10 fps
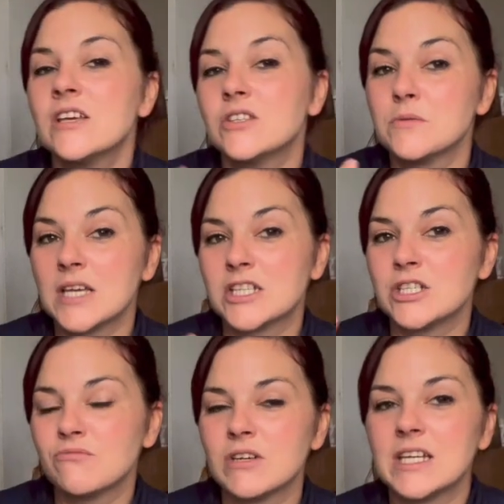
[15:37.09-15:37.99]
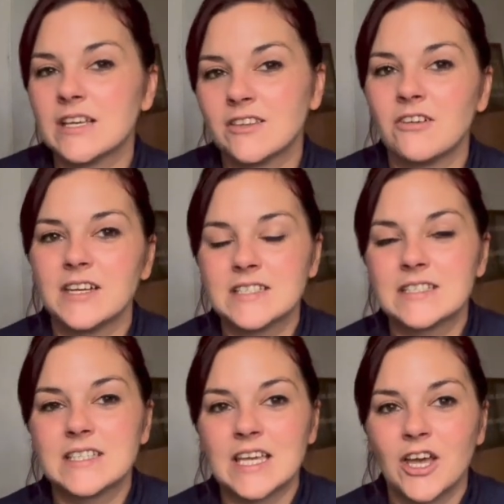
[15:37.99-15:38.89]
So it was actually really exciting to
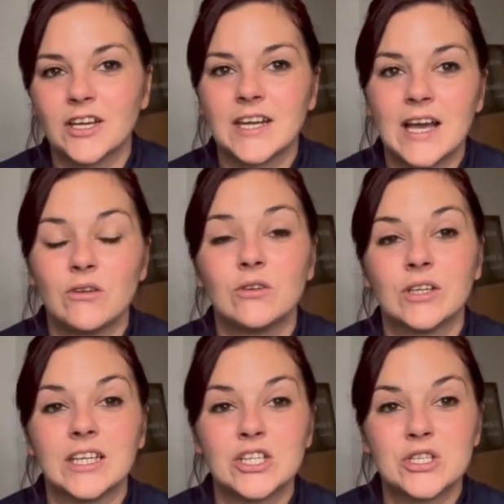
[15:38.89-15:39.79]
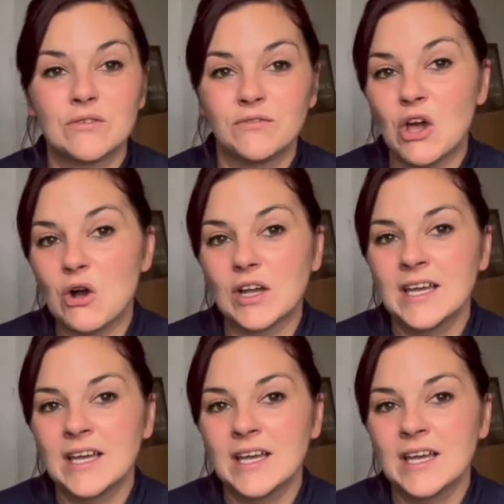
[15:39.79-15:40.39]
see her now looking to vlog.